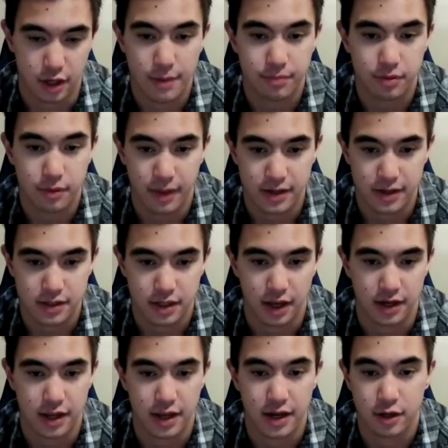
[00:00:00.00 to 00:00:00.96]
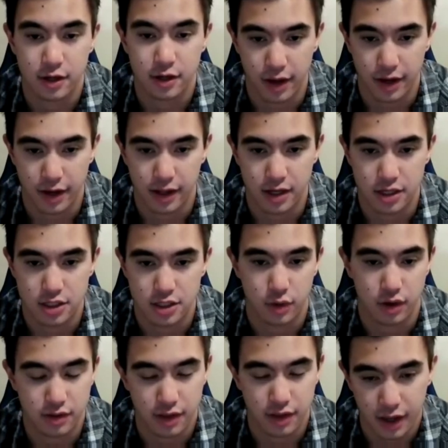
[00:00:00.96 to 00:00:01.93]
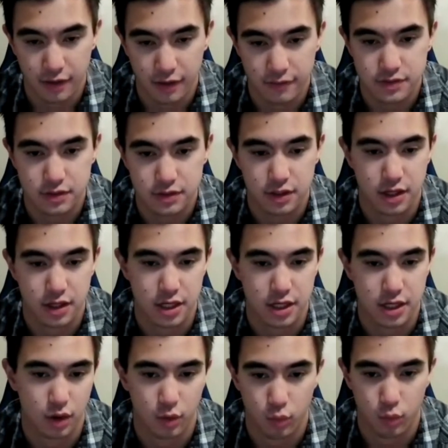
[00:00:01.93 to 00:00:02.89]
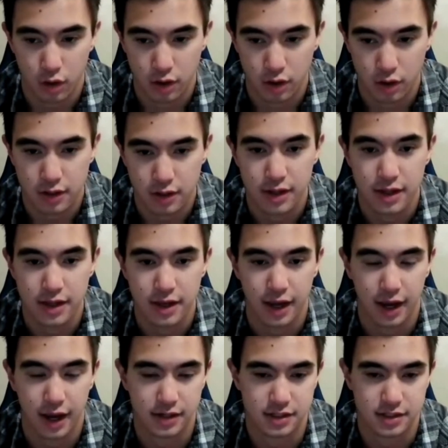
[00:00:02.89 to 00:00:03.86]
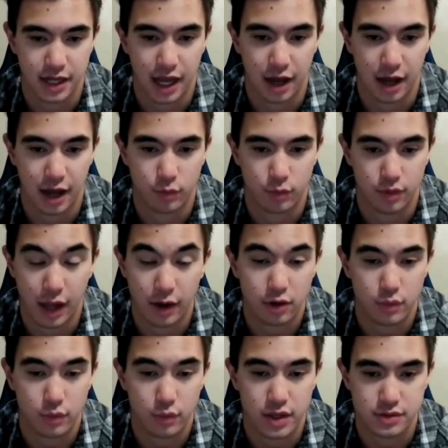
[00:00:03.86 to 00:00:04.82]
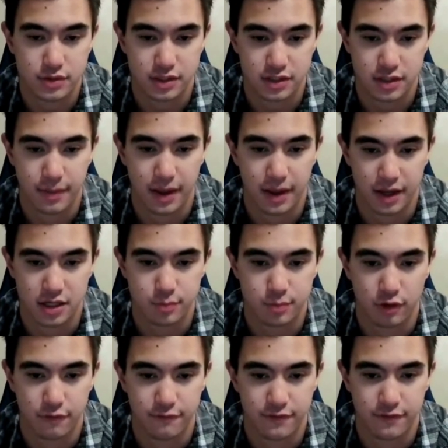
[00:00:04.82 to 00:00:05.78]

implement it and integrate it into our lives, into our work, and just how can we use it to make us more